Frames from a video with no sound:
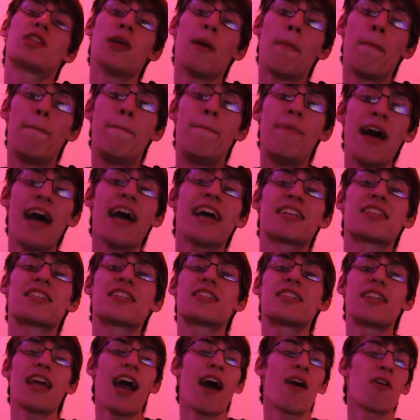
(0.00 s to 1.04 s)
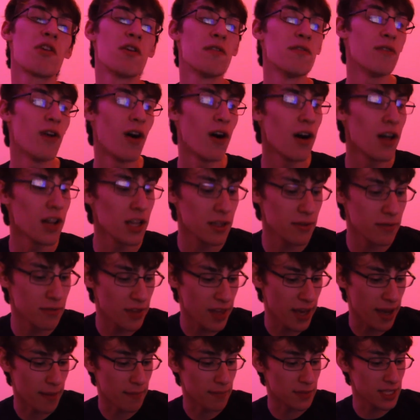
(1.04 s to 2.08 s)
the best out of all of
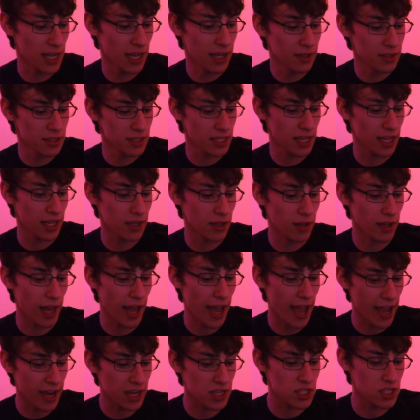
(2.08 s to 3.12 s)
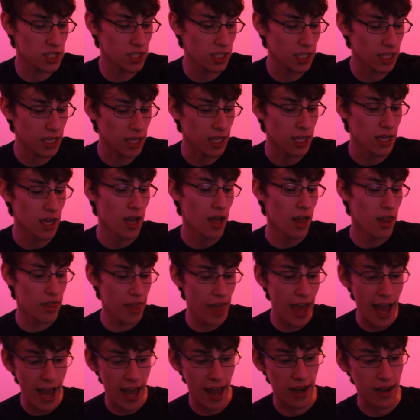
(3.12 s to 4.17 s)
them. Telltale actually,
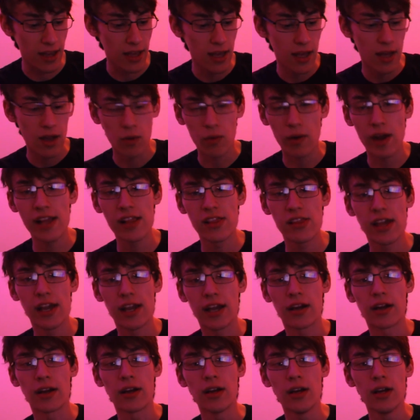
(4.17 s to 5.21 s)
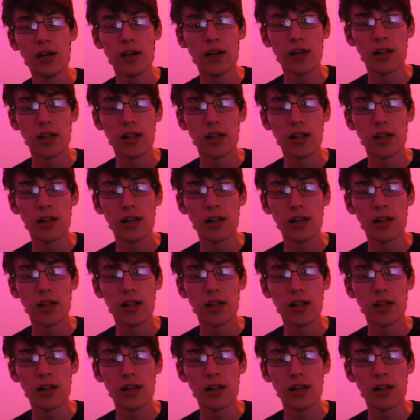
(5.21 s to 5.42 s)
that right there,